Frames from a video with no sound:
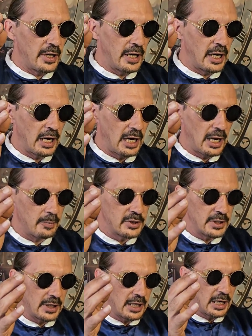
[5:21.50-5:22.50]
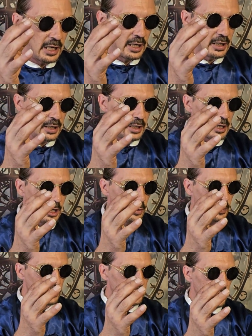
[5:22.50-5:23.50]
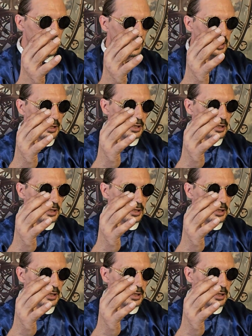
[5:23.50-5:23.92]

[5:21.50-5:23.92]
and collapsing our elbows in,